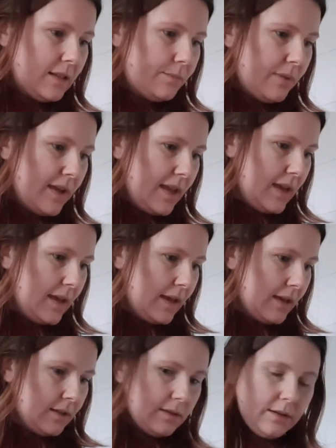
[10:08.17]
by
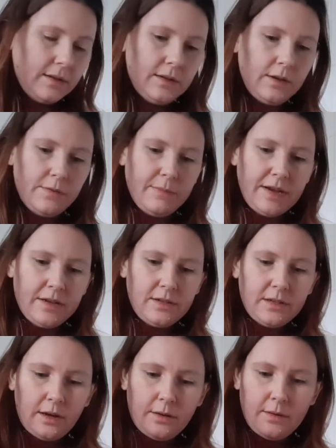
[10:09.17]
hand until you've made a
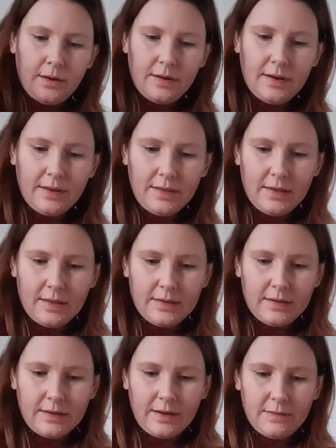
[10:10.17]
dough, and I think this
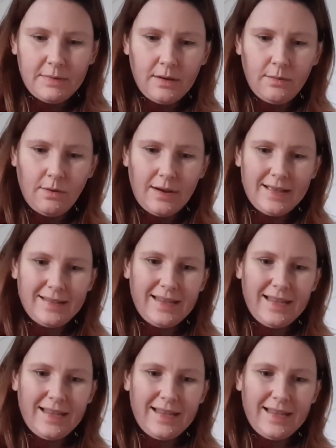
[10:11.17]
is going to be quite,